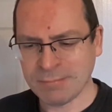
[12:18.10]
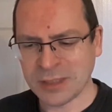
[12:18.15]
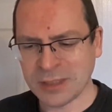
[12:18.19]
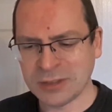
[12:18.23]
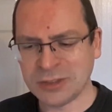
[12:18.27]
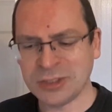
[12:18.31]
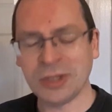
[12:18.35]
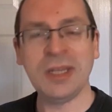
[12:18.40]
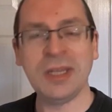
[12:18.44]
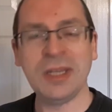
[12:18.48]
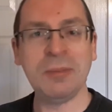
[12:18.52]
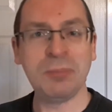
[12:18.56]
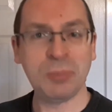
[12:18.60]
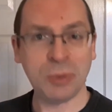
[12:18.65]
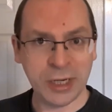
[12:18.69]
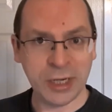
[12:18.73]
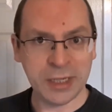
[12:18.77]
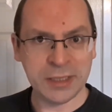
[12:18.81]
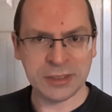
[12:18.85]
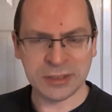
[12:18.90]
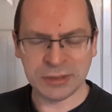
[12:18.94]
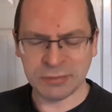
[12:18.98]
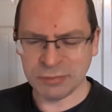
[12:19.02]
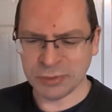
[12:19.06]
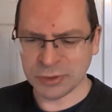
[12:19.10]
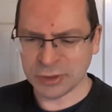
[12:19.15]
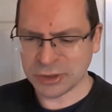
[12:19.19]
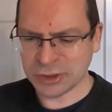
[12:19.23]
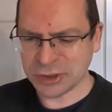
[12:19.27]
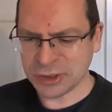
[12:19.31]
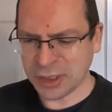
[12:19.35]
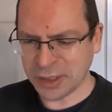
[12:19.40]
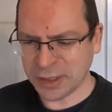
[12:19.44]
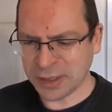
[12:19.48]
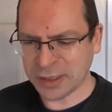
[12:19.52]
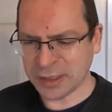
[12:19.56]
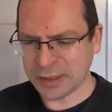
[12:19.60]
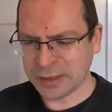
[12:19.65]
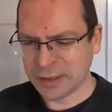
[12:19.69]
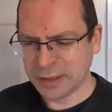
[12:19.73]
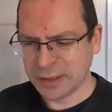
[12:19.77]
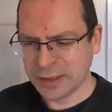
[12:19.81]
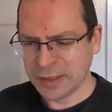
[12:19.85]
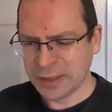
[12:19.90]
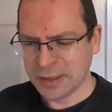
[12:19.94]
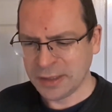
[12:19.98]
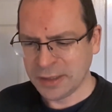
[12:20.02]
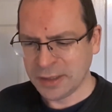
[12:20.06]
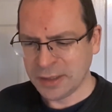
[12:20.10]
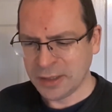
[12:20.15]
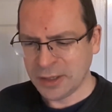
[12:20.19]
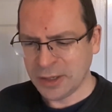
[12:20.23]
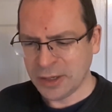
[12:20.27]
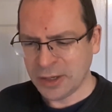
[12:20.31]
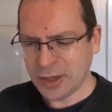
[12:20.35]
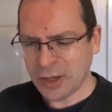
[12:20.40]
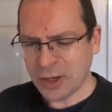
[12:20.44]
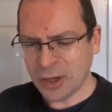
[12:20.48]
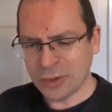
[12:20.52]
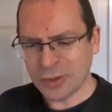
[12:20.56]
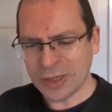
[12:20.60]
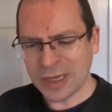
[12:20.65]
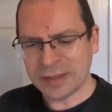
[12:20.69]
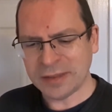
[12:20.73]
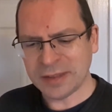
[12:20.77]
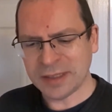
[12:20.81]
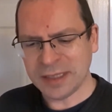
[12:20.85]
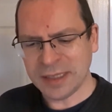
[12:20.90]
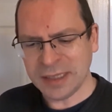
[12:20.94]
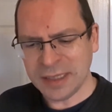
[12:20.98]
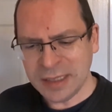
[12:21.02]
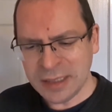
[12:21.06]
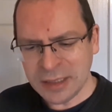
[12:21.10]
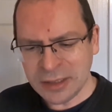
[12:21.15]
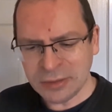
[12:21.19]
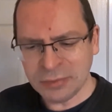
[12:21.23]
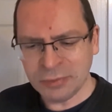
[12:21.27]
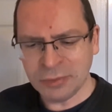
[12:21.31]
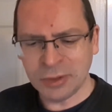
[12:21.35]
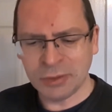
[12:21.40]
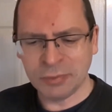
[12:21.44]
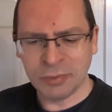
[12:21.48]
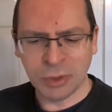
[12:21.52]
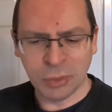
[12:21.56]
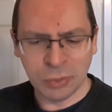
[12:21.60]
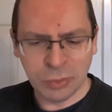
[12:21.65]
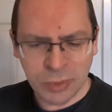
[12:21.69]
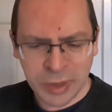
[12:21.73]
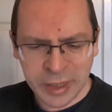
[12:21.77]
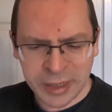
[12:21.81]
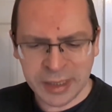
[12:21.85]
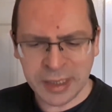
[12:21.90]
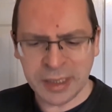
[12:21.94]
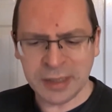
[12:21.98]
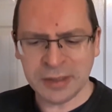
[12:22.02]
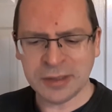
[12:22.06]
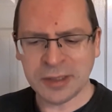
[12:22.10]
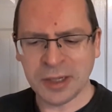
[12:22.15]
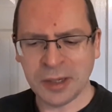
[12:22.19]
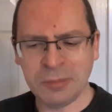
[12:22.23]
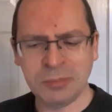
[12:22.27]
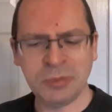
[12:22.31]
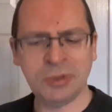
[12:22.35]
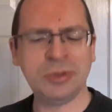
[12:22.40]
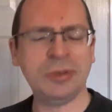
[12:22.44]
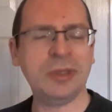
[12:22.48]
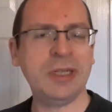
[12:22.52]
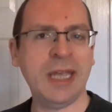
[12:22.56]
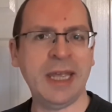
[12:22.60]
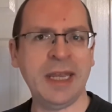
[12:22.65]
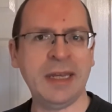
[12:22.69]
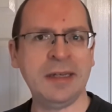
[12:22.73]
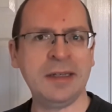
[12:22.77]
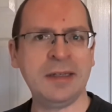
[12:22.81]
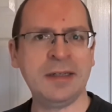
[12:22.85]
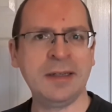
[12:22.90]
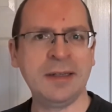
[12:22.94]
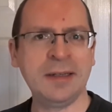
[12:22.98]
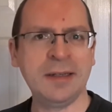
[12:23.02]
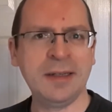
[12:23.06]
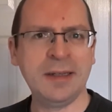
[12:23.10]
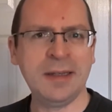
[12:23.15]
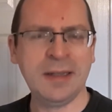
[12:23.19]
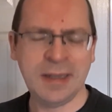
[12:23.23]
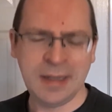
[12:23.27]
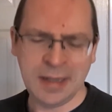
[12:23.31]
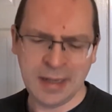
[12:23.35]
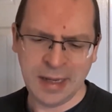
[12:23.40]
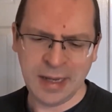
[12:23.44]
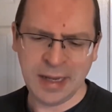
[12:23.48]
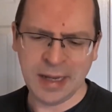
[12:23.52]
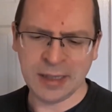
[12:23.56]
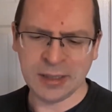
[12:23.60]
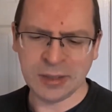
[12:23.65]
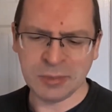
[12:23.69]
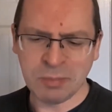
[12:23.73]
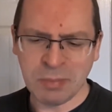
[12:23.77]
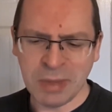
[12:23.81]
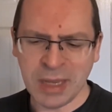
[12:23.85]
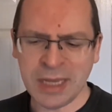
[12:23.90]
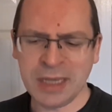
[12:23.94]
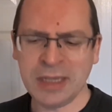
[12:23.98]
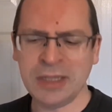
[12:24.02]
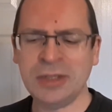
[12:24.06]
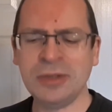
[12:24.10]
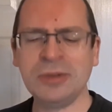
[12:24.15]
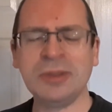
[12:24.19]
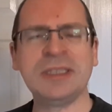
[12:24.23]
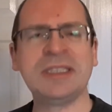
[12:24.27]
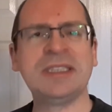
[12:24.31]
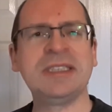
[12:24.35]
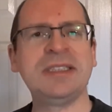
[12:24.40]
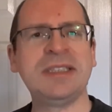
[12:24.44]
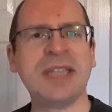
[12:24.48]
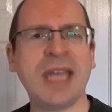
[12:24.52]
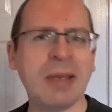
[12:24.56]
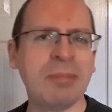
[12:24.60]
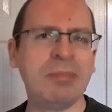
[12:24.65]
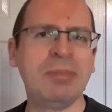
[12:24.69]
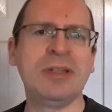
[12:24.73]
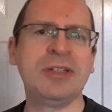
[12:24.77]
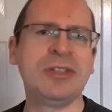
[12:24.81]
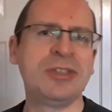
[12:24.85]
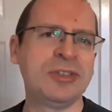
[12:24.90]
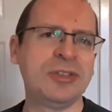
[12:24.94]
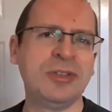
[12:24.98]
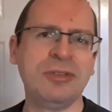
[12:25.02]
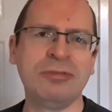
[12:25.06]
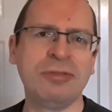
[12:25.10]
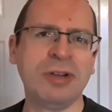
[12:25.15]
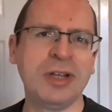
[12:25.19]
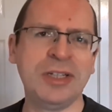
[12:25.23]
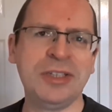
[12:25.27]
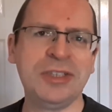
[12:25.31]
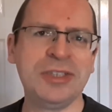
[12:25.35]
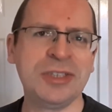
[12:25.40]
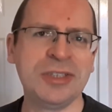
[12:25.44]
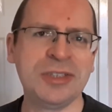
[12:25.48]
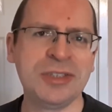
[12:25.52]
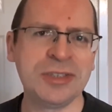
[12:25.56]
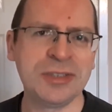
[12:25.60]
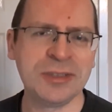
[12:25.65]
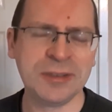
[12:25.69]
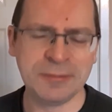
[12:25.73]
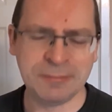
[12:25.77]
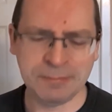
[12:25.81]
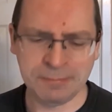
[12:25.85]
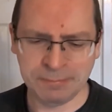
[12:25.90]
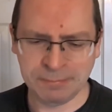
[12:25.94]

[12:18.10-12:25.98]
So he prays in verse 9, O let the evil of the wicked come to an end, and may you establish the righteous.